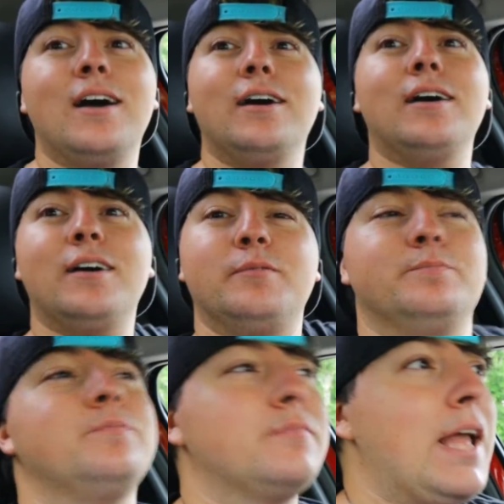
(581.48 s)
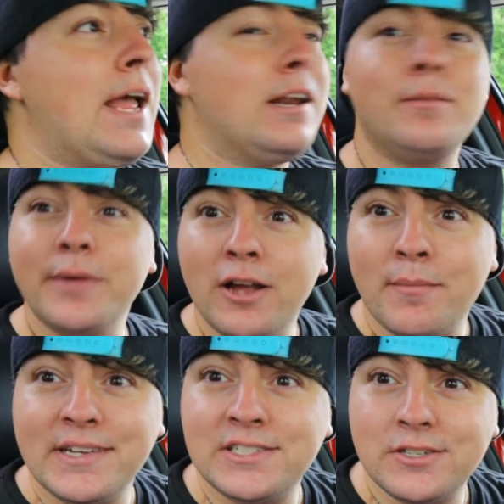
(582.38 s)
And it'll be on
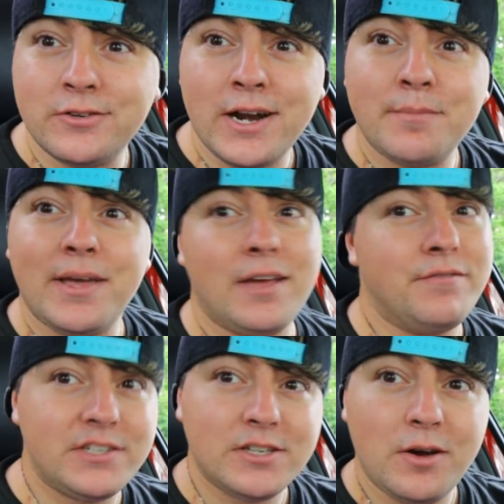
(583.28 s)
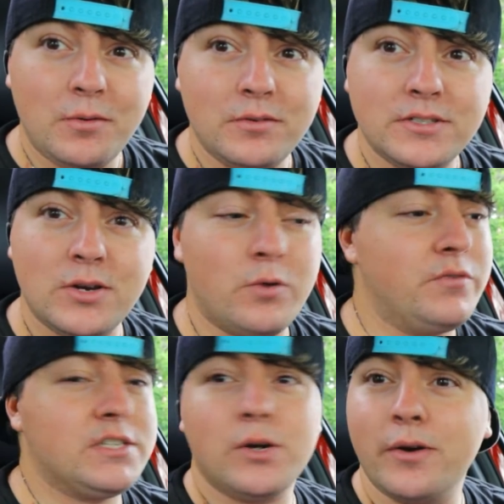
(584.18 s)
my Instagram and VSCO, so
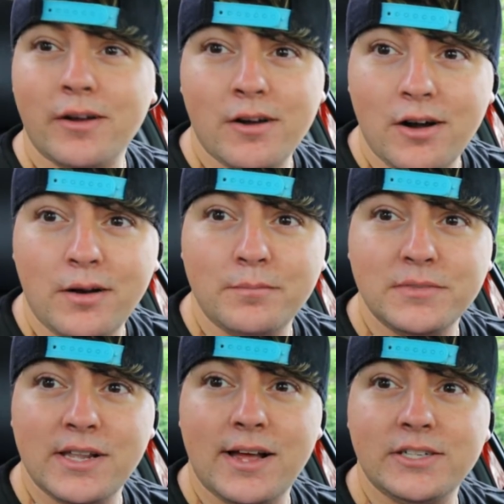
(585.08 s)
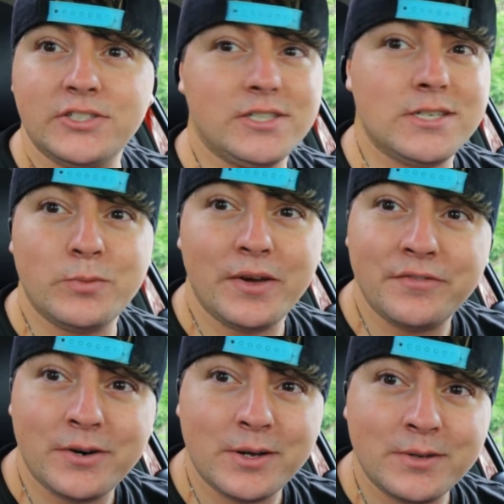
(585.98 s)

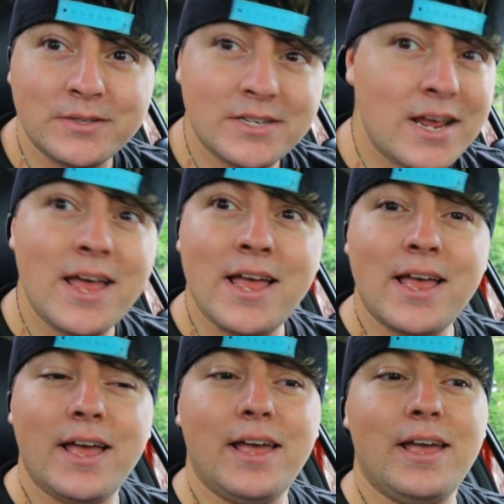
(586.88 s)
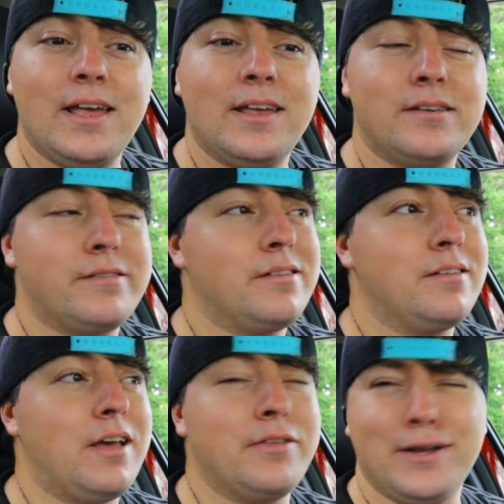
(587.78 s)
visco.com/JustinWayPhotos, and
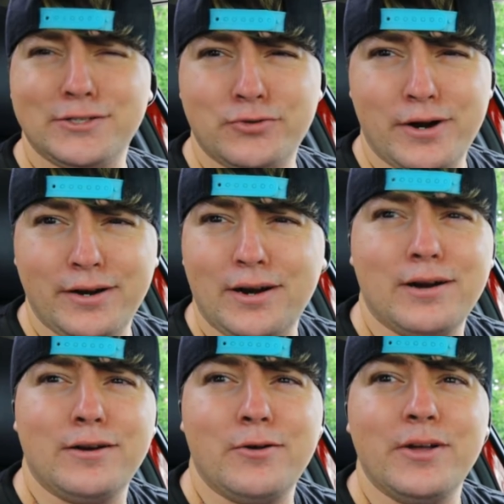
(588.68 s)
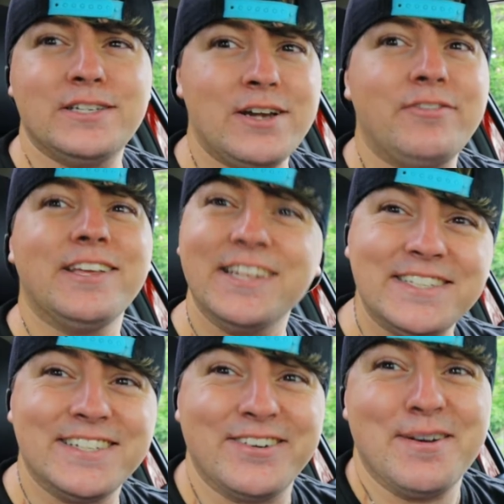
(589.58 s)
I think that's right, I don't know, it's definitely
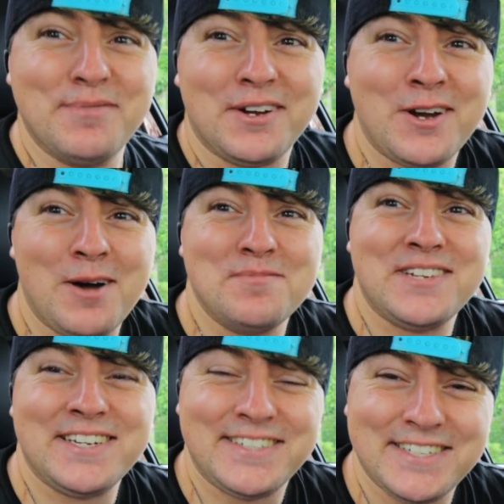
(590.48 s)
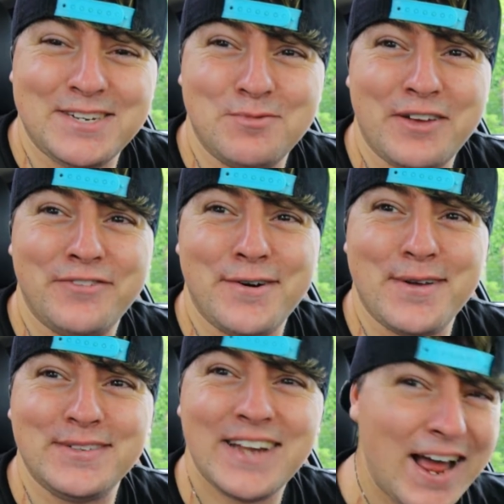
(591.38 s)

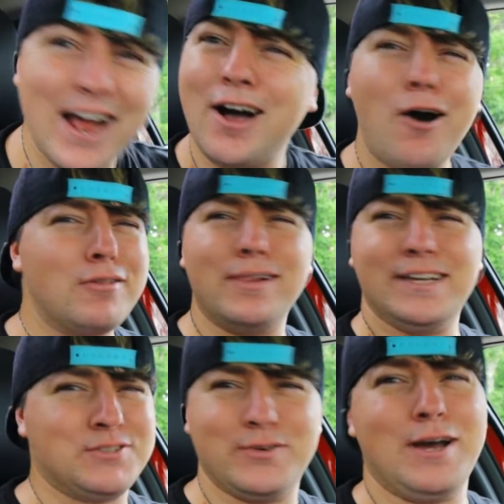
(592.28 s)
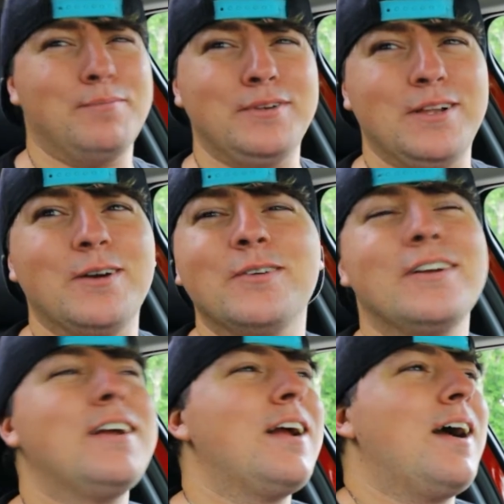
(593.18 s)
Instagram.com/JustinWayPhotos. All the links are down below.
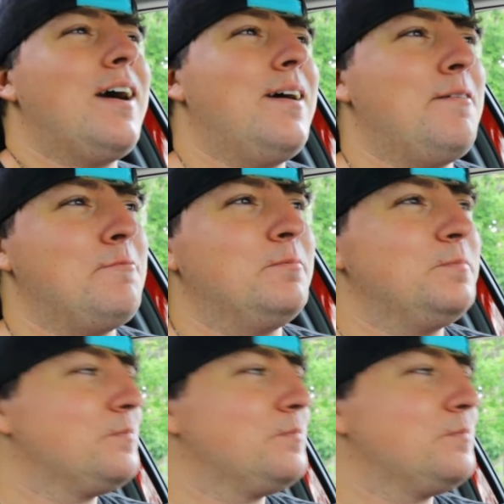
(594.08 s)
But